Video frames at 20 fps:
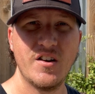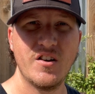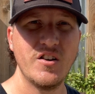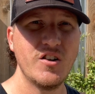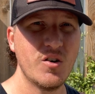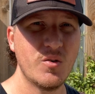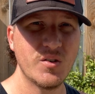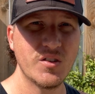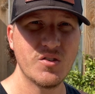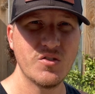You
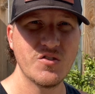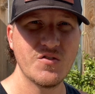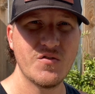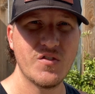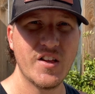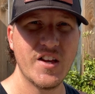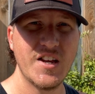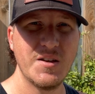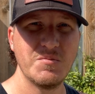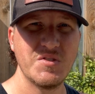don't want those
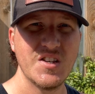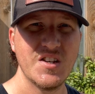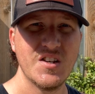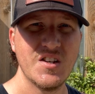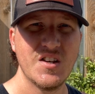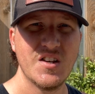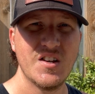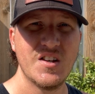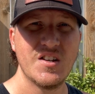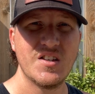flames
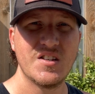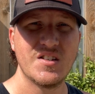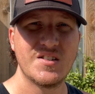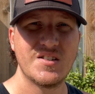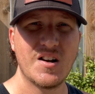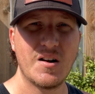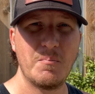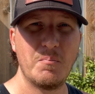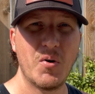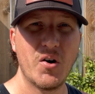
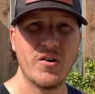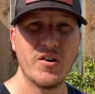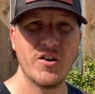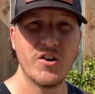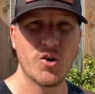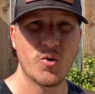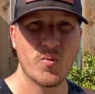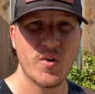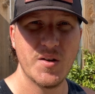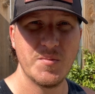start burning
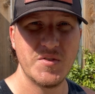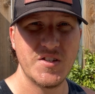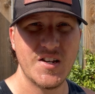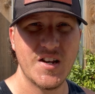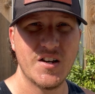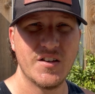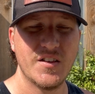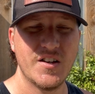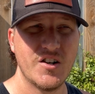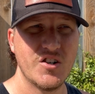your ribs
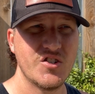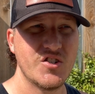down there.